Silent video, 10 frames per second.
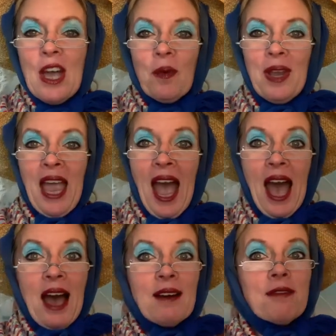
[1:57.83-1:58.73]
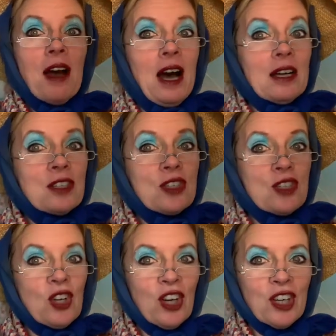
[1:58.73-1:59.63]
We have a
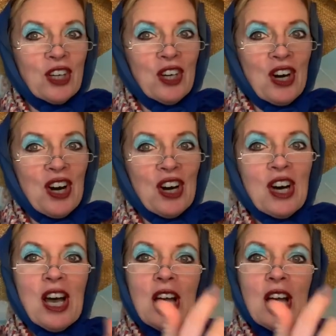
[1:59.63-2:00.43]
circle.